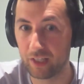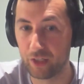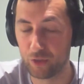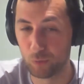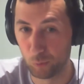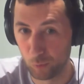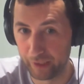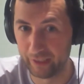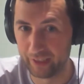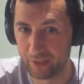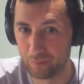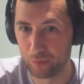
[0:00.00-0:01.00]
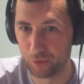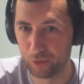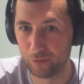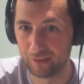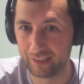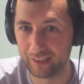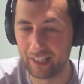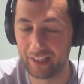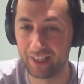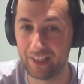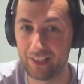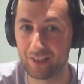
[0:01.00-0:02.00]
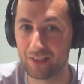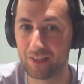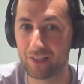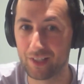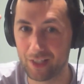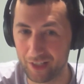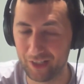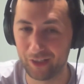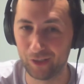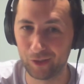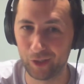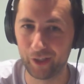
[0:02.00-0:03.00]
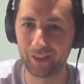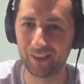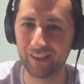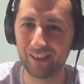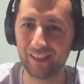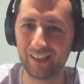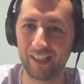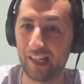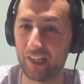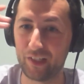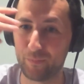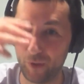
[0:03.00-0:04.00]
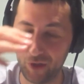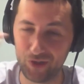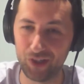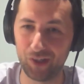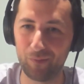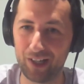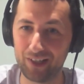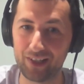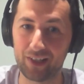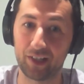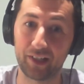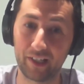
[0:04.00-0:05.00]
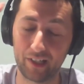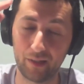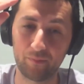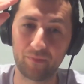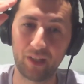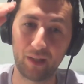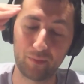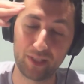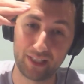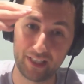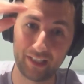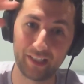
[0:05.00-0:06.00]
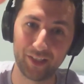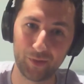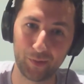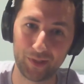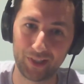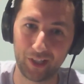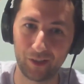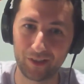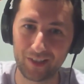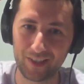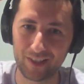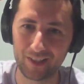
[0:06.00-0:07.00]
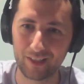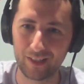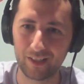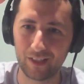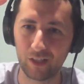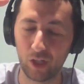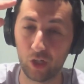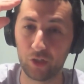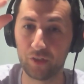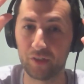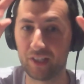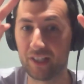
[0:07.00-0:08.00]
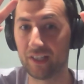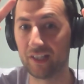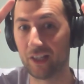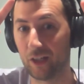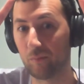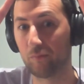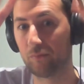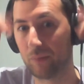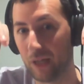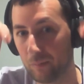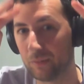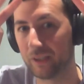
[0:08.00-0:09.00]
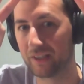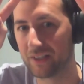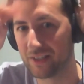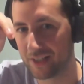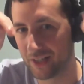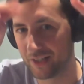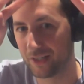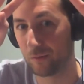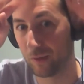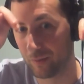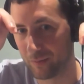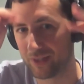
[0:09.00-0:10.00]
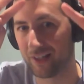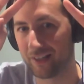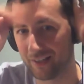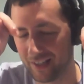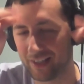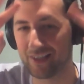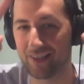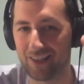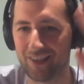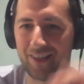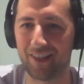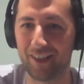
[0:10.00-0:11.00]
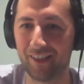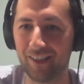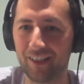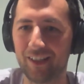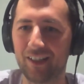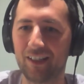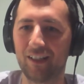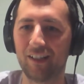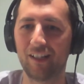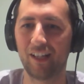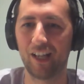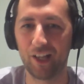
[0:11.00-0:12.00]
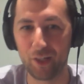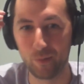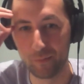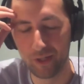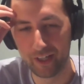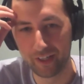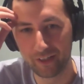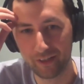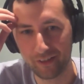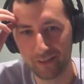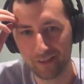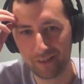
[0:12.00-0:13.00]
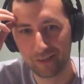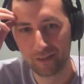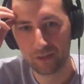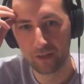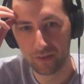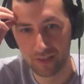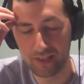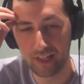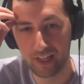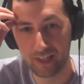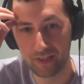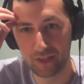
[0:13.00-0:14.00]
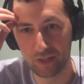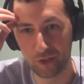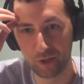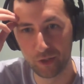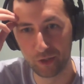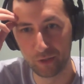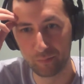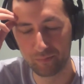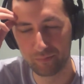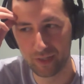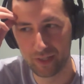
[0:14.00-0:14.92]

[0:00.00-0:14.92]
is really improving, and he's studying a lot, and he's posting about his studying, and I'm seeing his results on the public study website. Yes, that's a thing. And I'm like, this guy is gonna